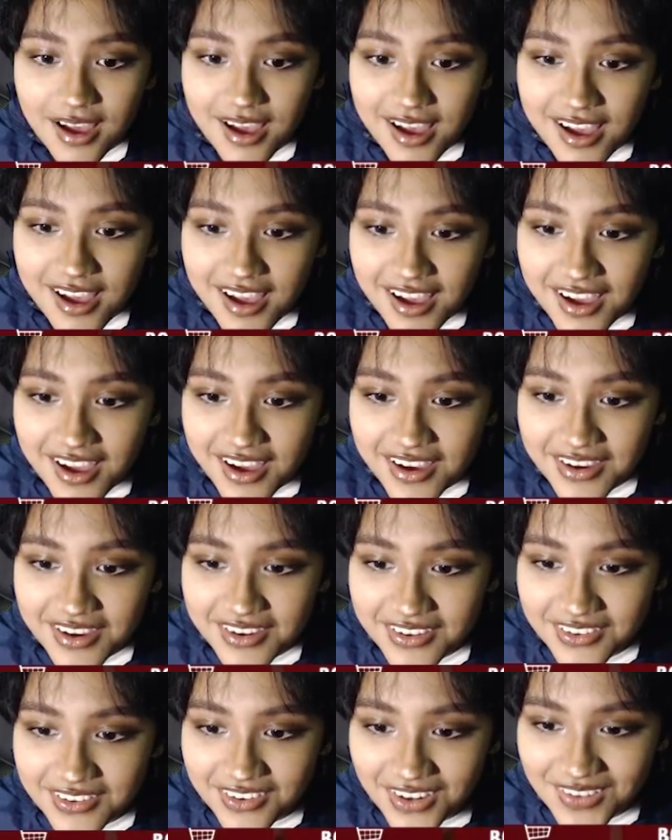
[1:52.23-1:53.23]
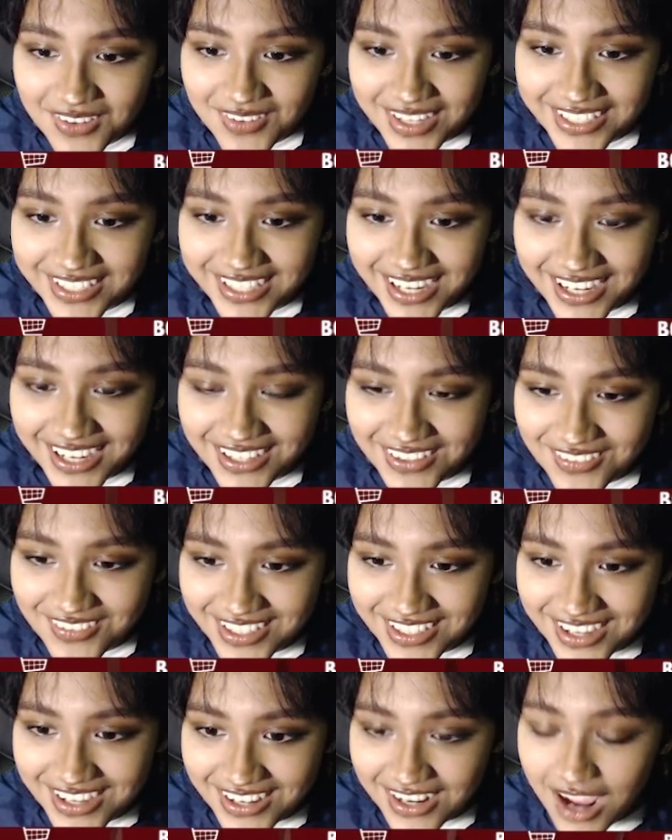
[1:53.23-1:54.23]
Ah! Oh my god, oh
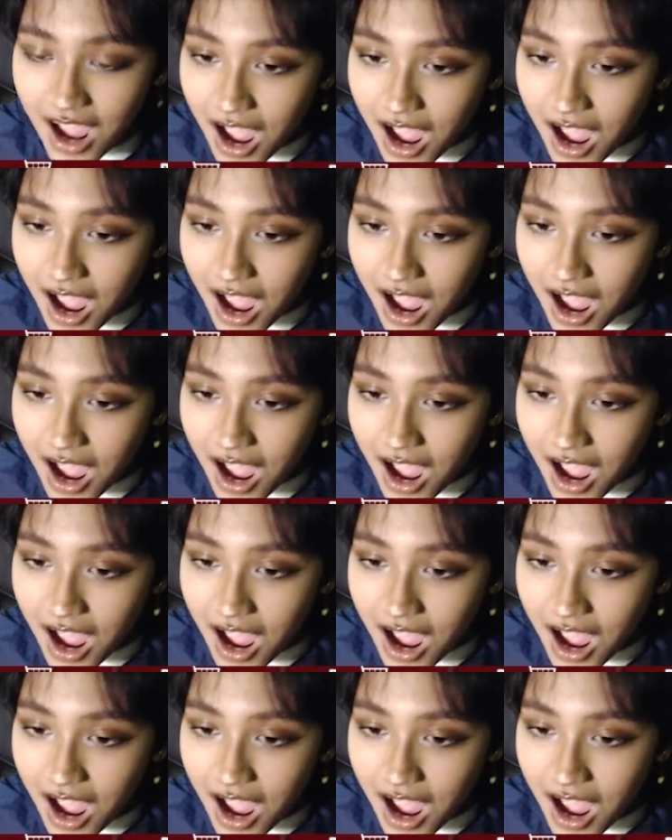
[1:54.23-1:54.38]
my god.